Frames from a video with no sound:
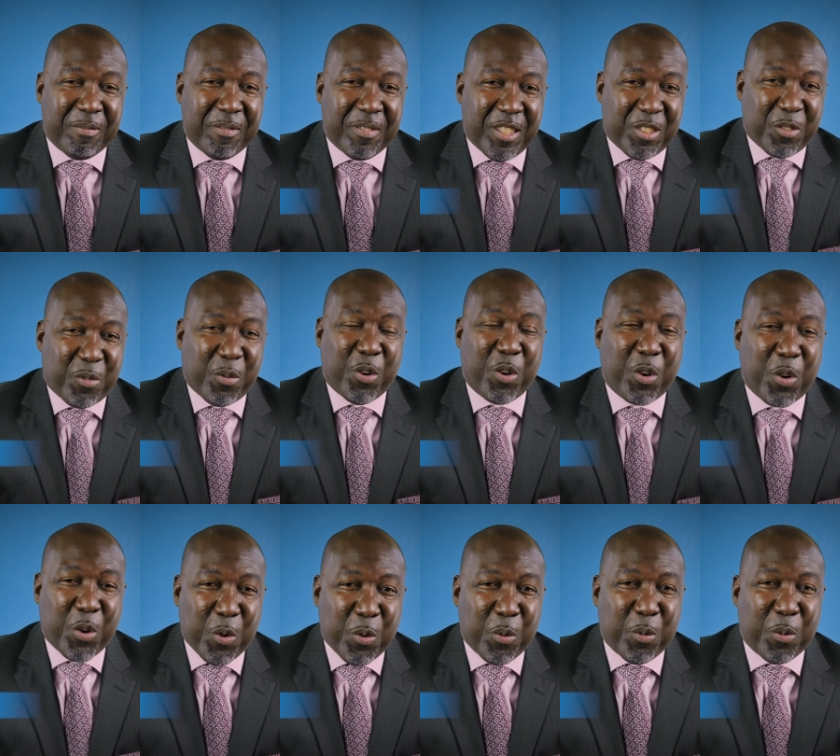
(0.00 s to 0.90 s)
It's real
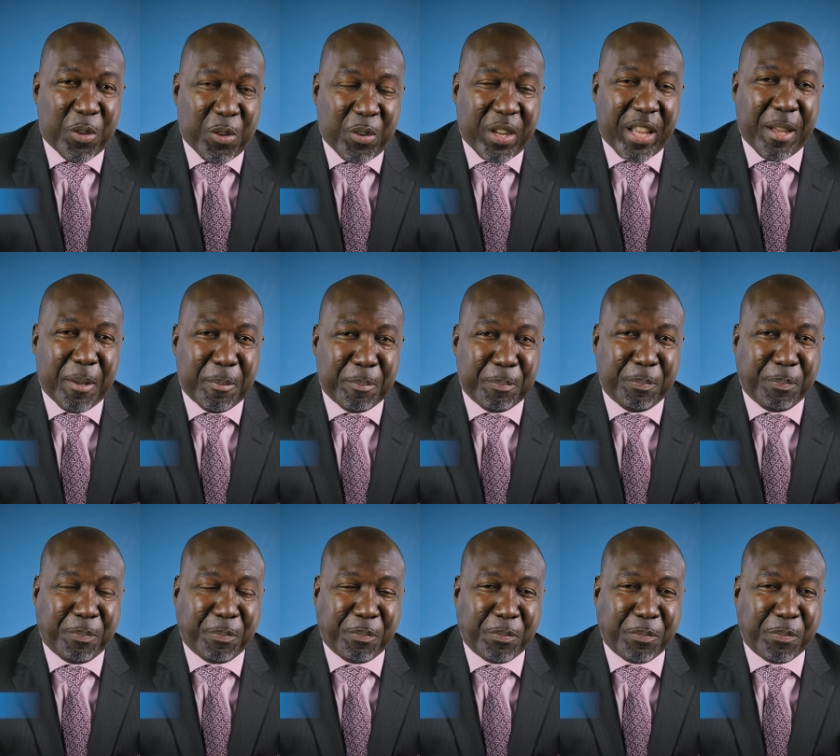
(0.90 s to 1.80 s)
cool, okay?
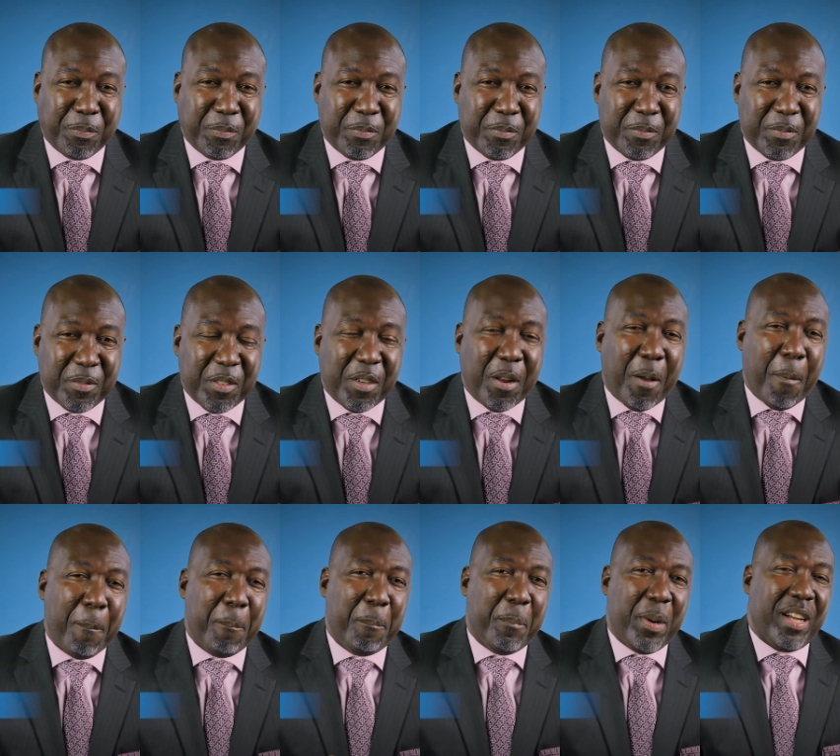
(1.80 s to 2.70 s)

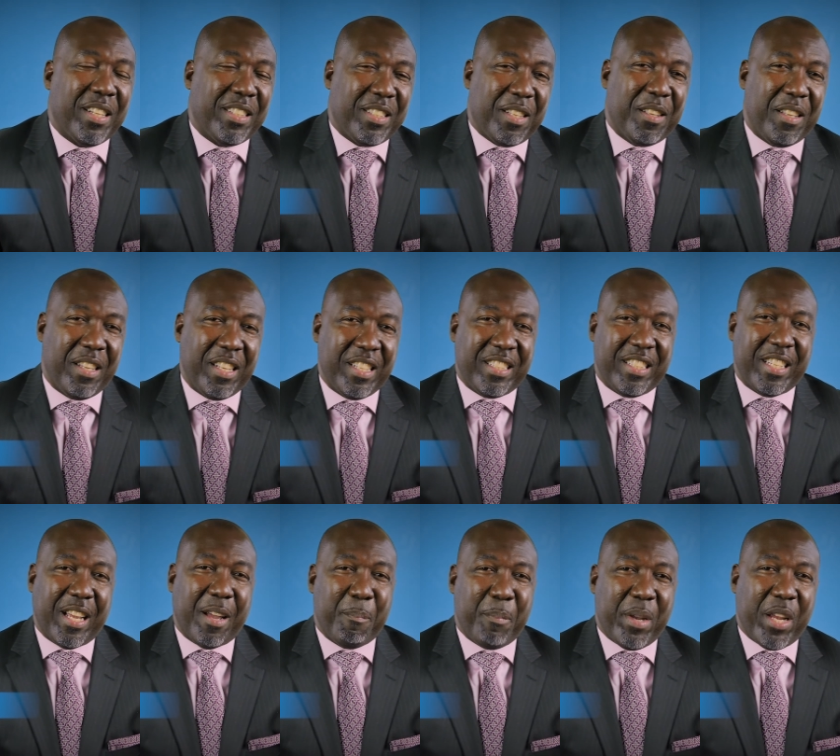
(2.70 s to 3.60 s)
But it's
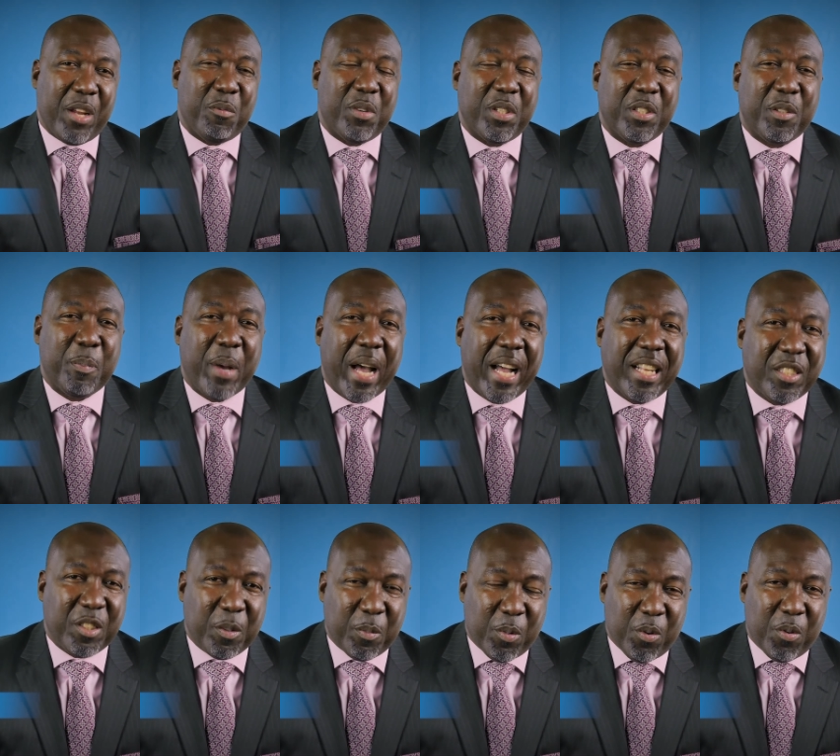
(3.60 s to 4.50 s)
not being
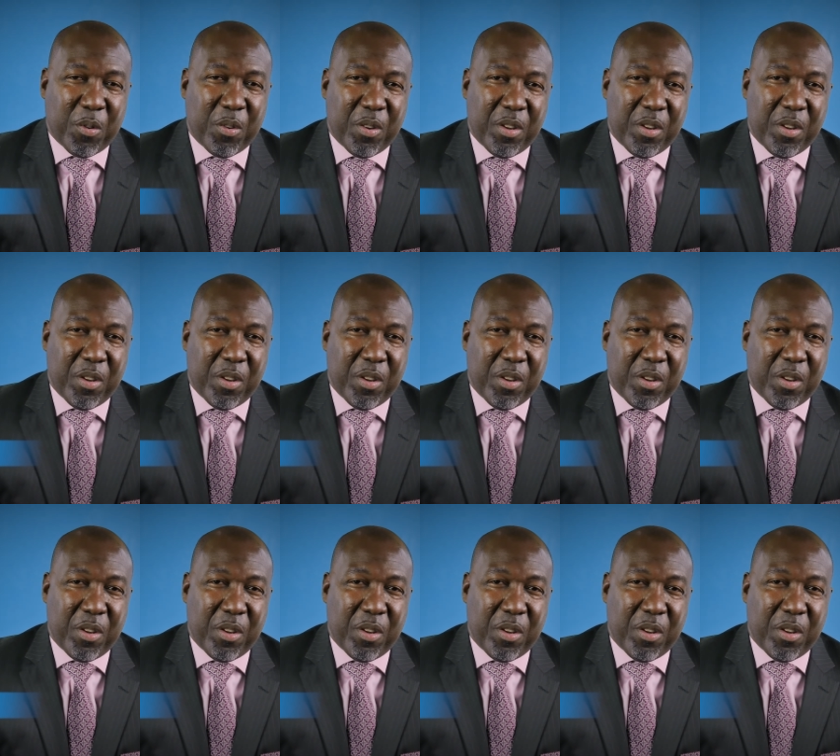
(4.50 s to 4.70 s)
responsible.